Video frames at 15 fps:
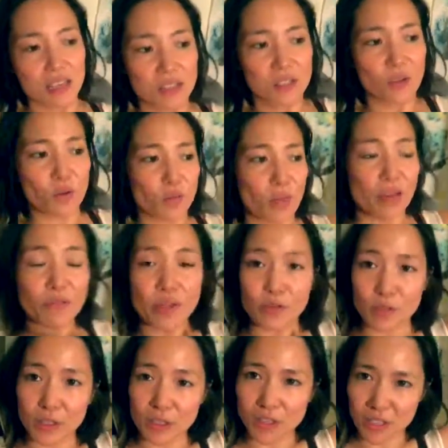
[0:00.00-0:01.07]
so that felt
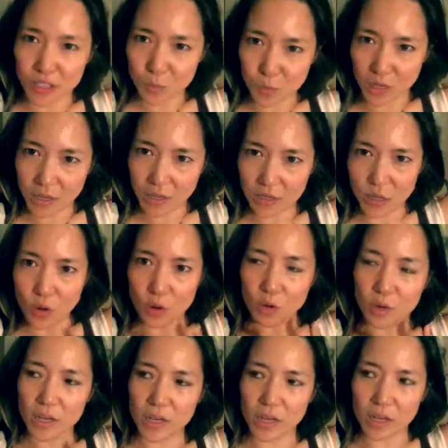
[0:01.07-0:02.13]
really good to me, to
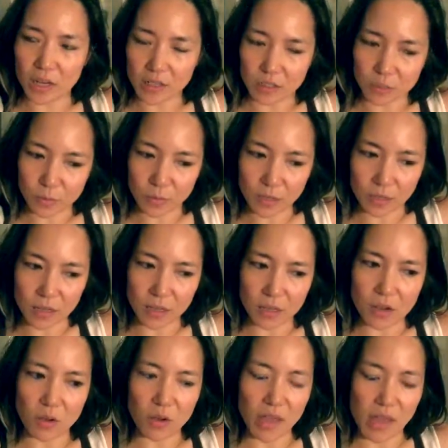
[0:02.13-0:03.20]
own it and to be
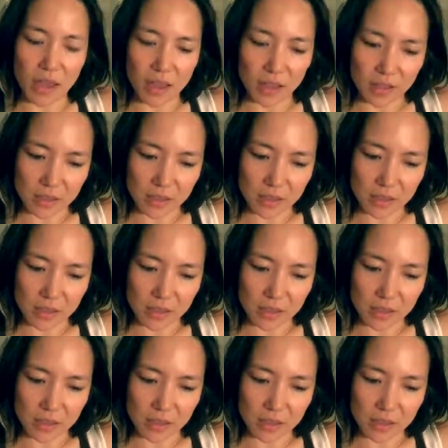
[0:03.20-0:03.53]
like, okay,